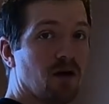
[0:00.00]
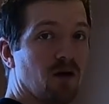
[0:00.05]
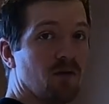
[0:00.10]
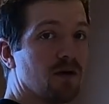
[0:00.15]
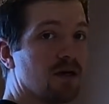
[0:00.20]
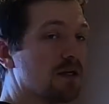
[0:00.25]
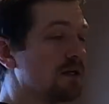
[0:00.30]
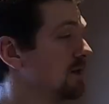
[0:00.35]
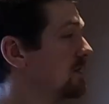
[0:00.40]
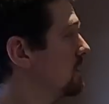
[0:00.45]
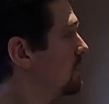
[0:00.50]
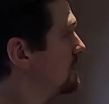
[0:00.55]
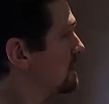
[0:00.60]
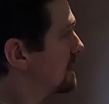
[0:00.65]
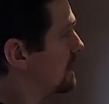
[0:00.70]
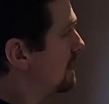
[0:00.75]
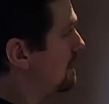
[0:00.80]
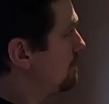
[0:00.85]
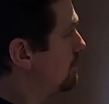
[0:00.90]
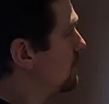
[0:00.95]
All we're going to do
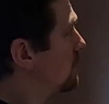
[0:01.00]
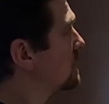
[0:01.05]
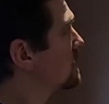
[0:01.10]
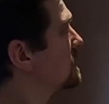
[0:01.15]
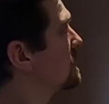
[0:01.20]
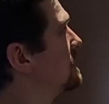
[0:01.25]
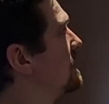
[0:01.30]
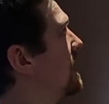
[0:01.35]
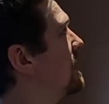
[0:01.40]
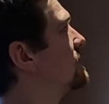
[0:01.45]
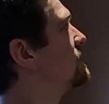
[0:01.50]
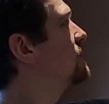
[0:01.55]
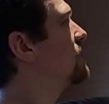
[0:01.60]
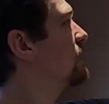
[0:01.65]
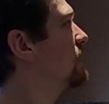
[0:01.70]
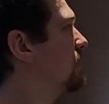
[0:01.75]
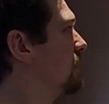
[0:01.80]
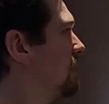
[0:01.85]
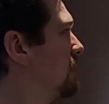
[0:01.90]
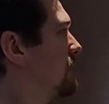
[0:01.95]
is keep pushing that
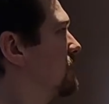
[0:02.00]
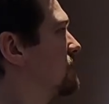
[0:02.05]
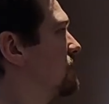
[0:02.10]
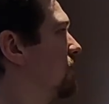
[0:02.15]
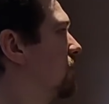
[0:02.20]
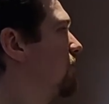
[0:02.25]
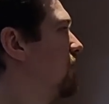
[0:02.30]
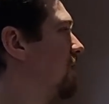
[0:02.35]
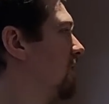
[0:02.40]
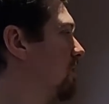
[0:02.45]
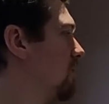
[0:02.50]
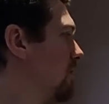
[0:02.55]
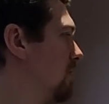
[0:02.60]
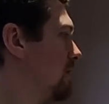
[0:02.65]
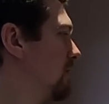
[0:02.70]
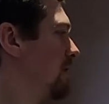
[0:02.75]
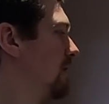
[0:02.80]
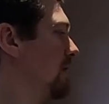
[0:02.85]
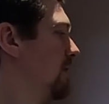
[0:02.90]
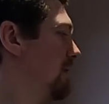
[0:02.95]
joint. So more
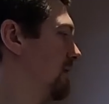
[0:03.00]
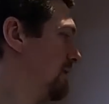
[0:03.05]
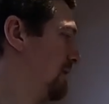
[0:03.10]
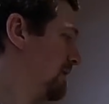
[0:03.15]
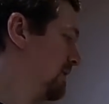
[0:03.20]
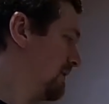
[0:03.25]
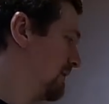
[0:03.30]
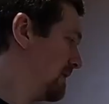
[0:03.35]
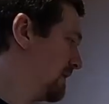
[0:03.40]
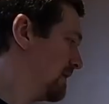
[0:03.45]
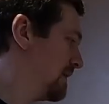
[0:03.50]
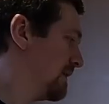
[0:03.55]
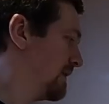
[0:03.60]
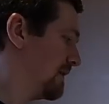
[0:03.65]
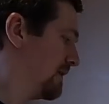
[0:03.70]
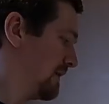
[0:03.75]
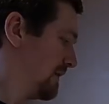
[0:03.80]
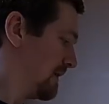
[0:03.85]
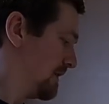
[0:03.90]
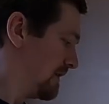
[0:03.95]
water.
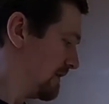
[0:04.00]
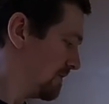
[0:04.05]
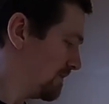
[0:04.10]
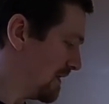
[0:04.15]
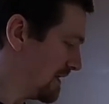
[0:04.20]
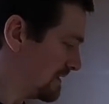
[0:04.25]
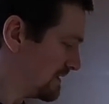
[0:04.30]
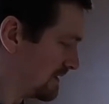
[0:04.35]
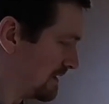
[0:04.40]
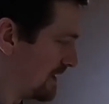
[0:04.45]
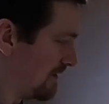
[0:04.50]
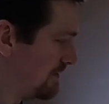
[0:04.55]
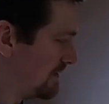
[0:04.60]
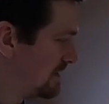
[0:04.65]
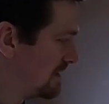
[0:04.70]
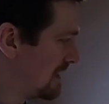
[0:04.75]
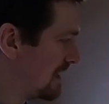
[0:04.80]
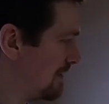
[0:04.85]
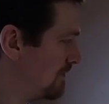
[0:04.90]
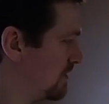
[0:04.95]
Basically
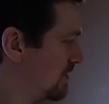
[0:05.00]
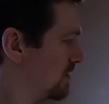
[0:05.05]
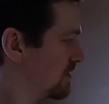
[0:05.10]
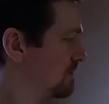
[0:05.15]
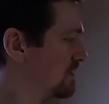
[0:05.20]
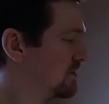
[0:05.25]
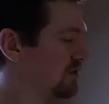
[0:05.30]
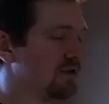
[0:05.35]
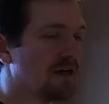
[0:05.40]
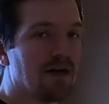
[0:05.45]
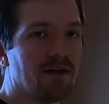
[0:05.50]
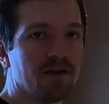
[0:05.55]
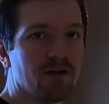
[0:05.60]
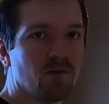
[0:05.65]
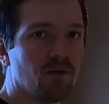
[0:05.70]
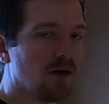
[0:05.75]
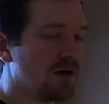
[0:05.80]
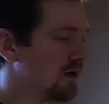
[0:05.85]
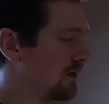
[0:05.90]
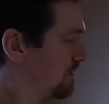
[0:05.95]
every time you come to trial
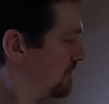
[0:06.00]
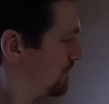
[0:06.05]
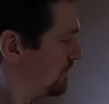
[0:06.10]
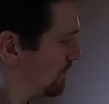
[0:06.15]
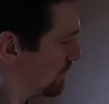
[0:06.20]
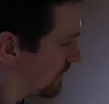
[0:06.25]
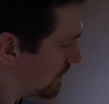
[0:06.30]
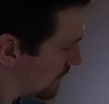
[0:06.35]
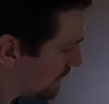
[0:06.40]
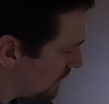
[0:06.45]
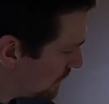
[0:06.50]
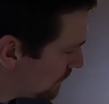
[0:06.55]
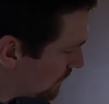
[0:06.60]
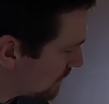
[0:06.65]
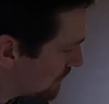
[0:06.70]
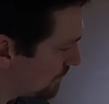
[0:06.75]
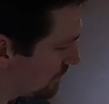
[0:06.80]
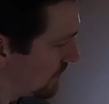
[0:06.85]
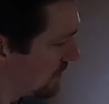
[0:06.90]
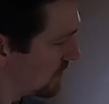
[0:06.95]
your wall, you
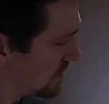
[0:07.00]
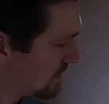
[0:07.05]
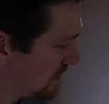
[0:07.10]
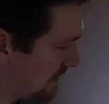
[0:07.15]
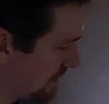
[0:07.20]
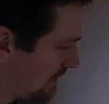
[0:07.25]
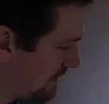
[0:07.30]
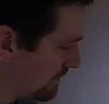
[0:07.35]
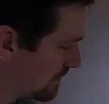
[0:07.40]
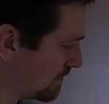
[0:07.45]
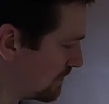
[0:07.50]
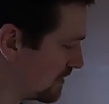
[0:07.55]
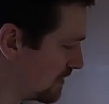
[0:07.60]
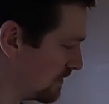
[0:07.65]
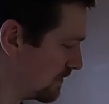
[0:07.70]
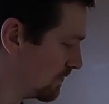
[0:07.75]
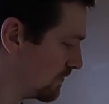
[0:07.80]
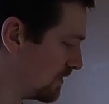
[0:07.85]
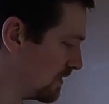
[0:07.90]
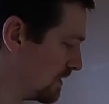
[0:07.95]
want to push it even
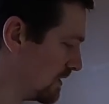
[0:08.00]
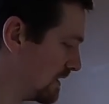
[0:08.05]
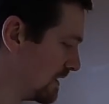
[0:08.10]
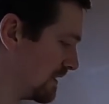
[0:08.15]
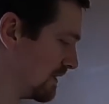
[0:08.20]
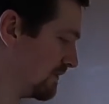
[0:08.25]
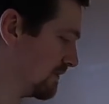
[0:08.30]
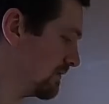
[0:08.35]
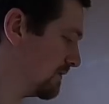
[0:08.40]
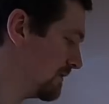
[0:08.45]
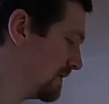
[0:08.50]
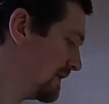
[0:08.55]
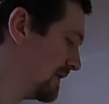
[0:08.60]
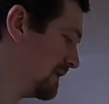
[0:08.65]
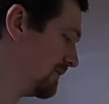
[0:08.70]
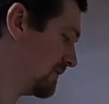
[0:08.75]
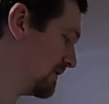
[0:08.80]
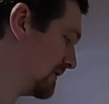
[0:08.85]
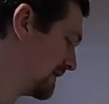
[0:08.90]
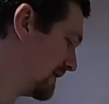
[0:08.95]
more with water. We
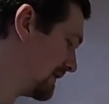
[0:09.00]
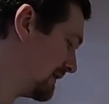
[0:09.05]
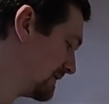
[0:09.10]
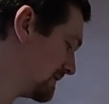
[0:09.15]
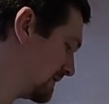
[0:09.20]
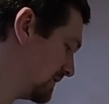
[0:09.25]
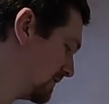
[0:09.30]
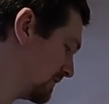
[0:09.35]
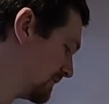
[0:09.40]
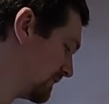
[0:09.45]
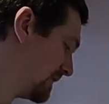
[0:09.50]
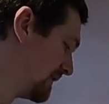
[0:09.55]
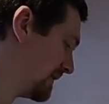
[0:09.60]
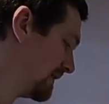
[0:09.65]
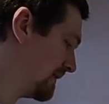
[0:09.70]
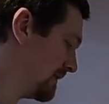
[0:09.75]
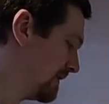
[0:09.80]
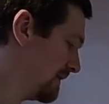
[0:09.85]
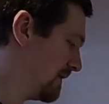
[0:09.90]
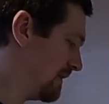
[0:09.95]
really want to get it to
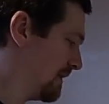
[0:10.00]
nothing.